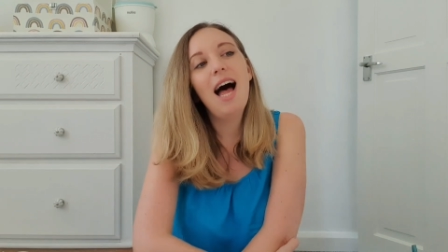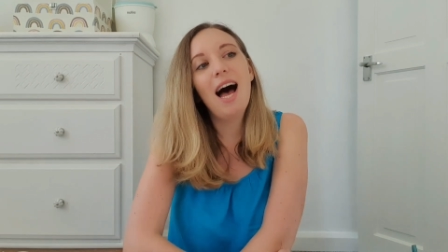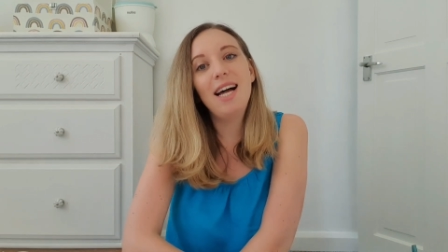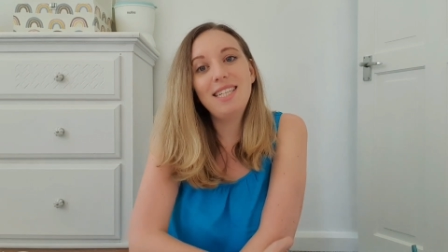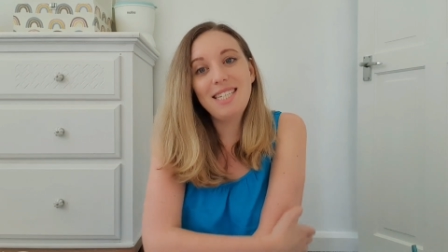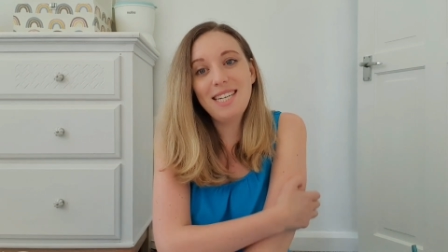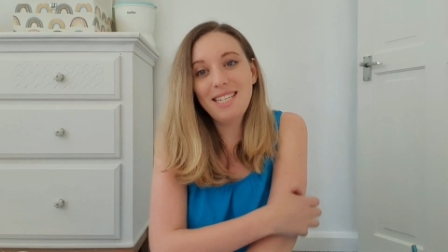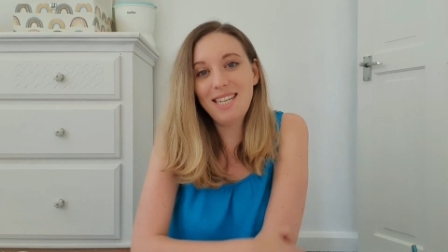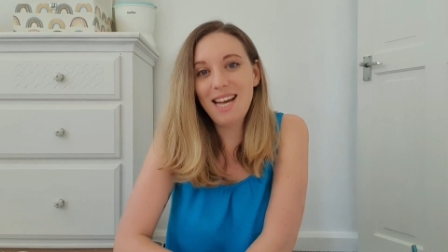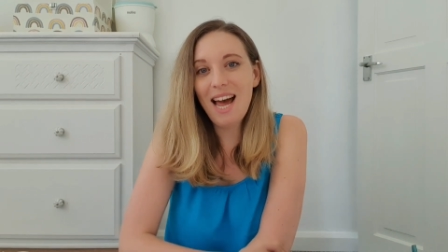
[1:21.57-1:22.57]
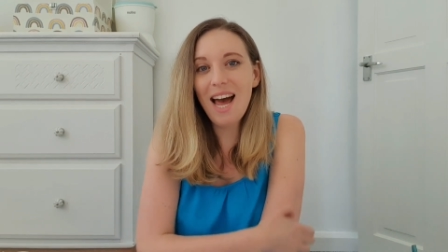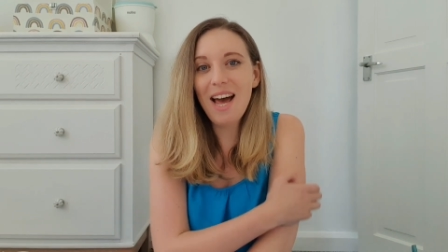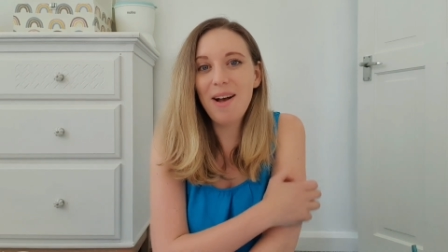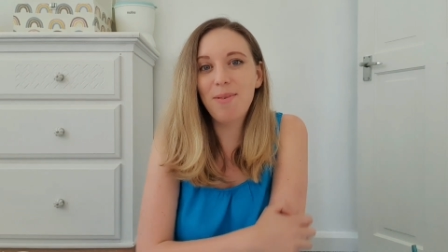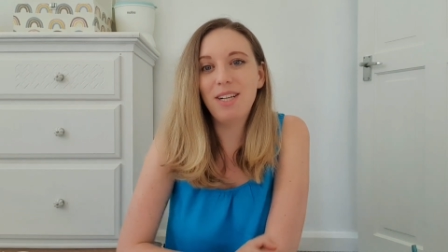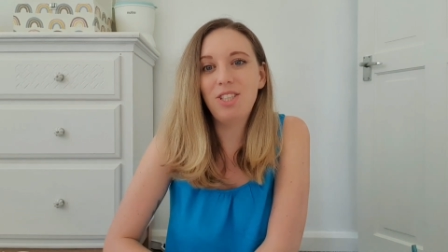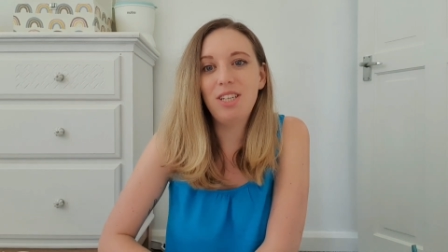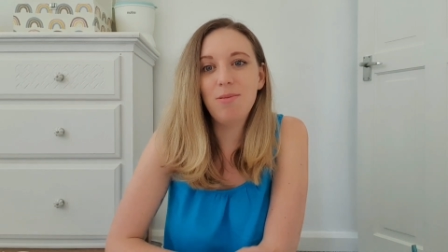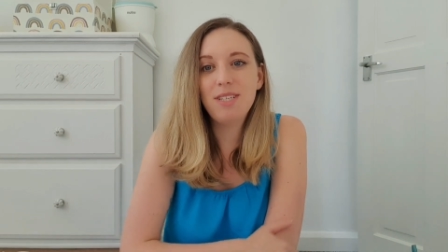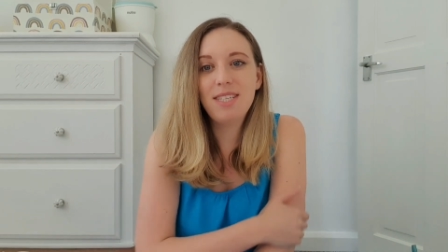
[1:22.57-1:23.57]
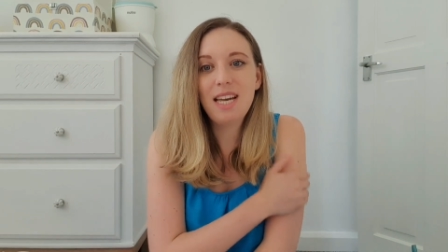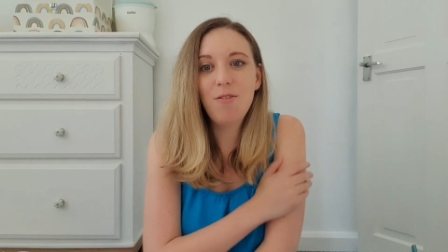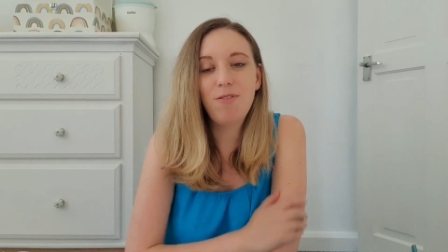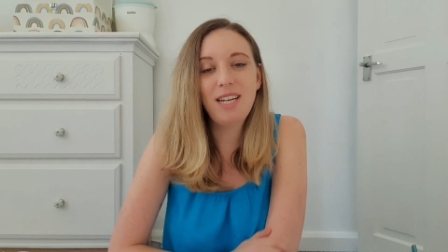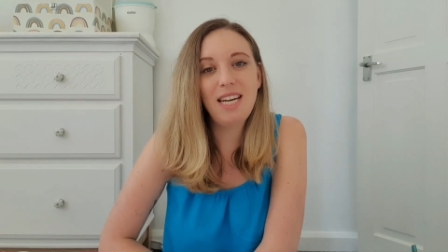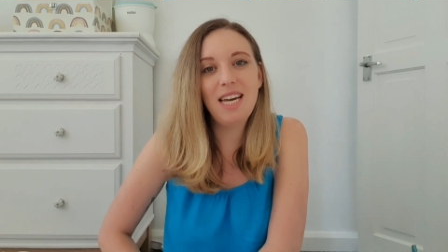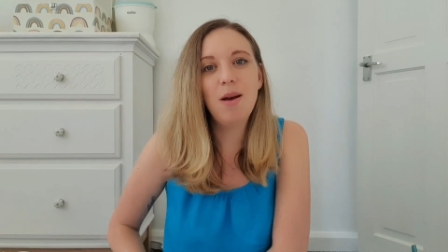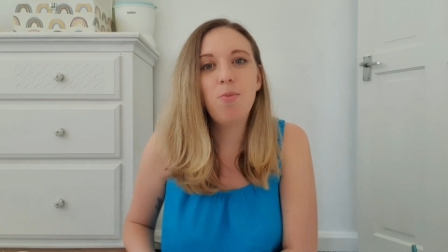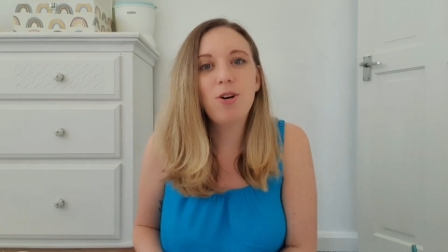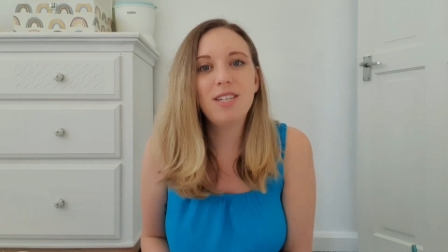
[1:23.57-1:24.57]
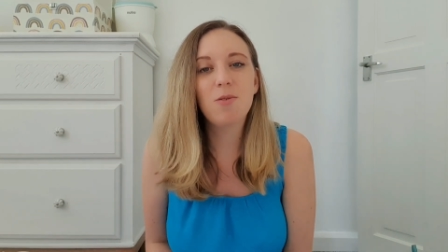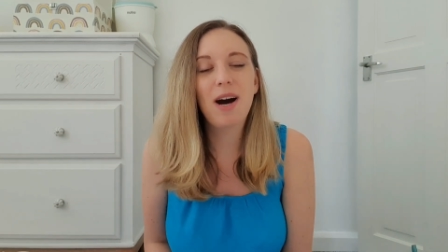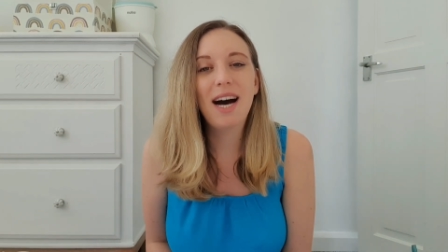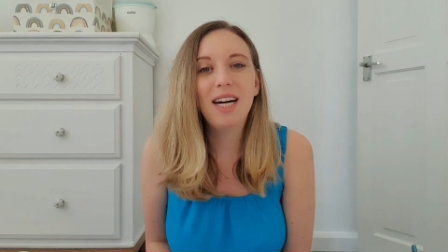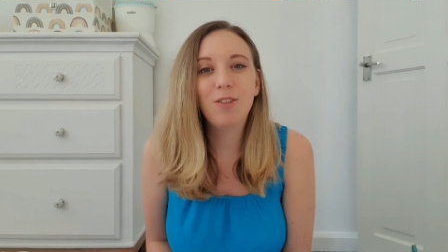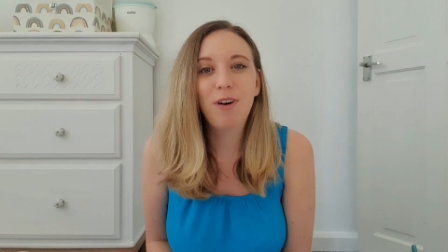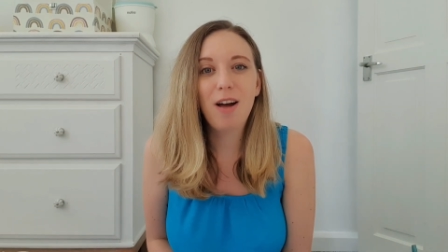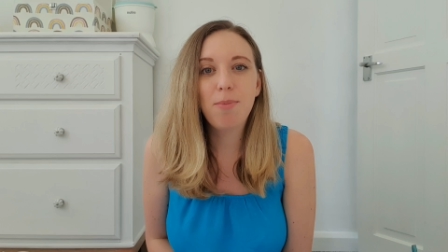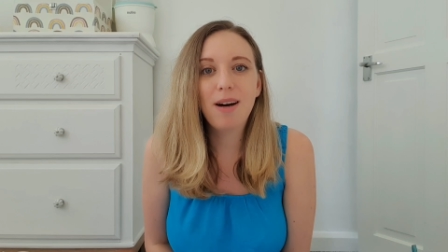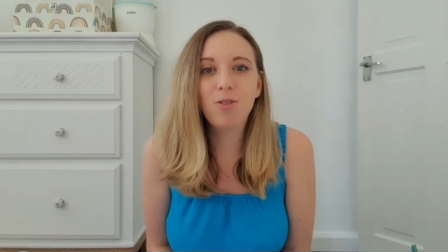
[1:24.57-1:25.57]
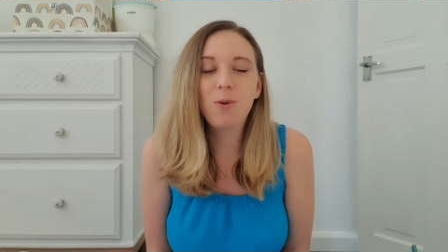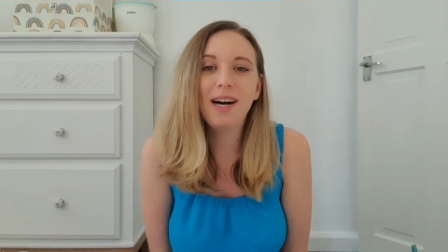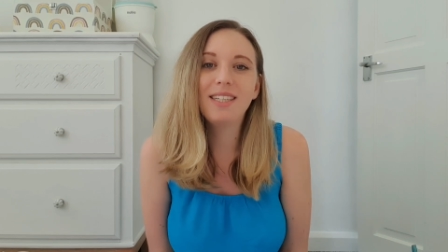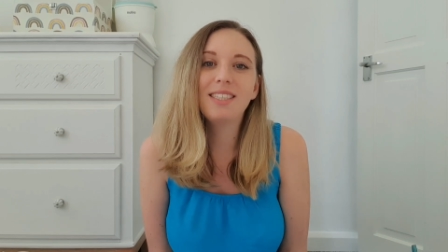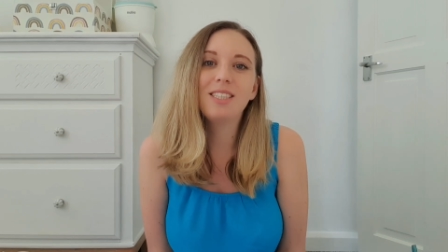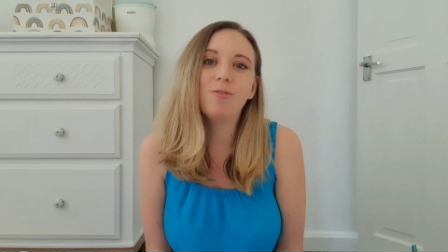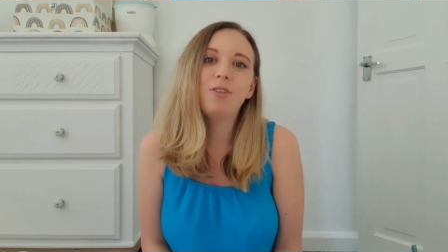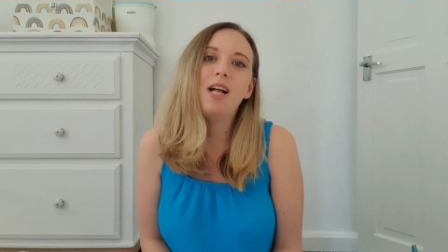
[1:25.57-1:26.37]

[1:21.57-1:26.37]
And it did. And she was safely brought into the world, £5.12.